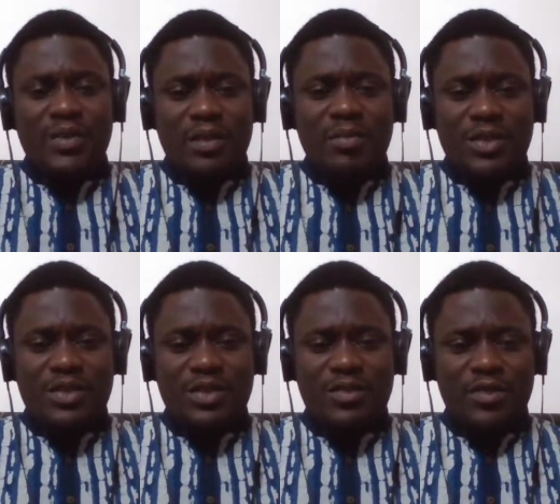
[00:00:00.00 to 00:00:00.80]
the
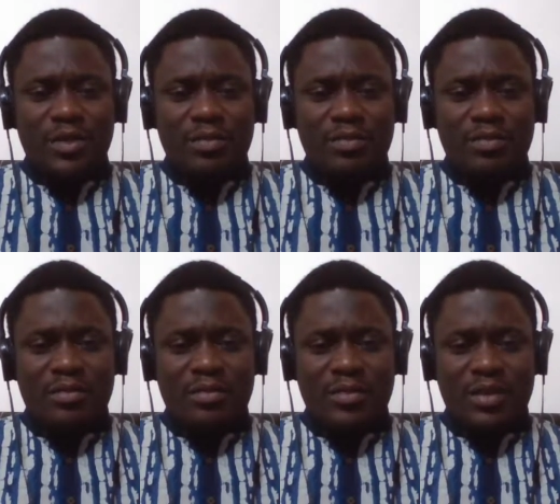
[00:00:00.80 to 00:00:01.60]
message from
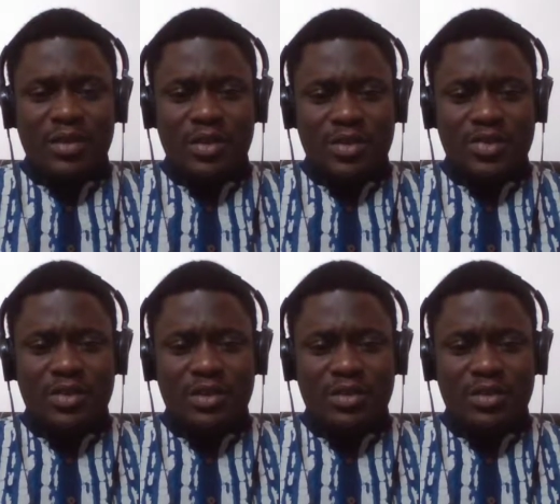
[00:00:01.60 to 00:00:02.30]
uh, Ursula